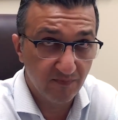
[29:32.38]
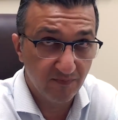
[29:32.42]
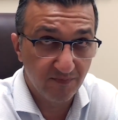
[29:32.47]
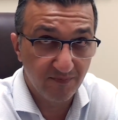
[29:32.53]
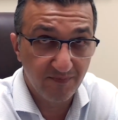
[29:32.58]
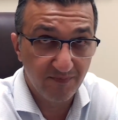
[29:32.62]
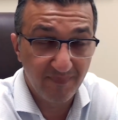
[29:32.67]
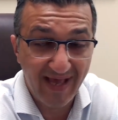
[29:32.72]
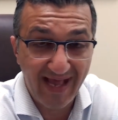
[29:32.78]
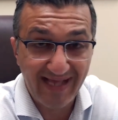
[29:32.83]

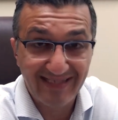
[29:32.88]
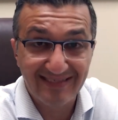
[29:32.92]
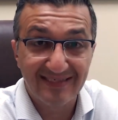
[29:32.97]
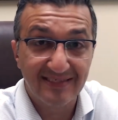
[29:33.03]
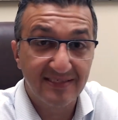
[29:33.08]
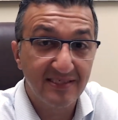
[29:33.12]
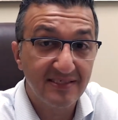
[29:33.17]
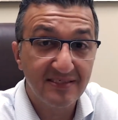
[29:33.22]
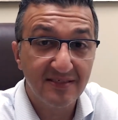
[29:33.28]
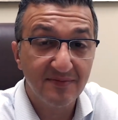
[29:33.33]
bad
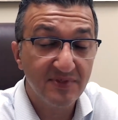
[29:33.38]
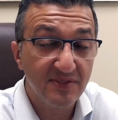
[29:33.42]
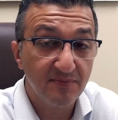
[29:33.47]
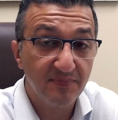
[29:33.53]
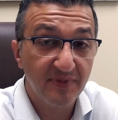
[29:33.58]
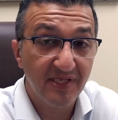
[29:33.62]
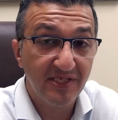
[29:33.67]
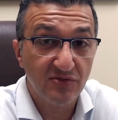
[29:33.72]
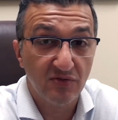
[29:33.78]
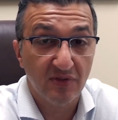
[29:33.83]
systems in
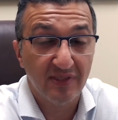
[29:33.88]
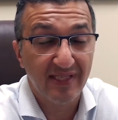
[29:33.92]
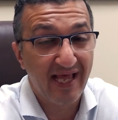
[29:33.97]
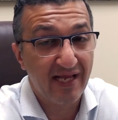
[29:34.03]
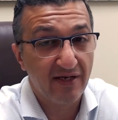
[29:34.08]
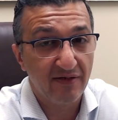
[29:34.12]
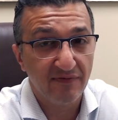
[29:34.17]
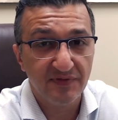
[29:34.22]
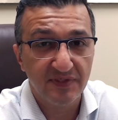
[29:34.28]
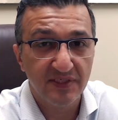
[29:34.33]
place or
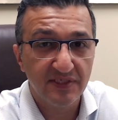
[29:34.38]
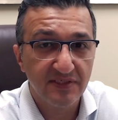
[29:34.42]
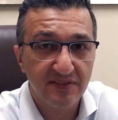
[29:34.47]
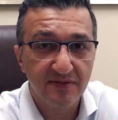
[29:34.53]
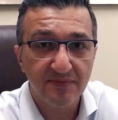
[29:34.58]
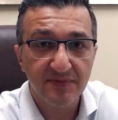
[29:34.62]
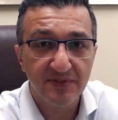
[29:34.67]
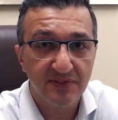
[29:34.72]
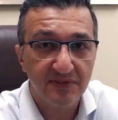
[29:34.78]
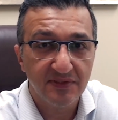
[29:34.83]
lack of
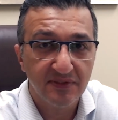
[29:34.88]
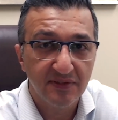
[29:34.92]
systems,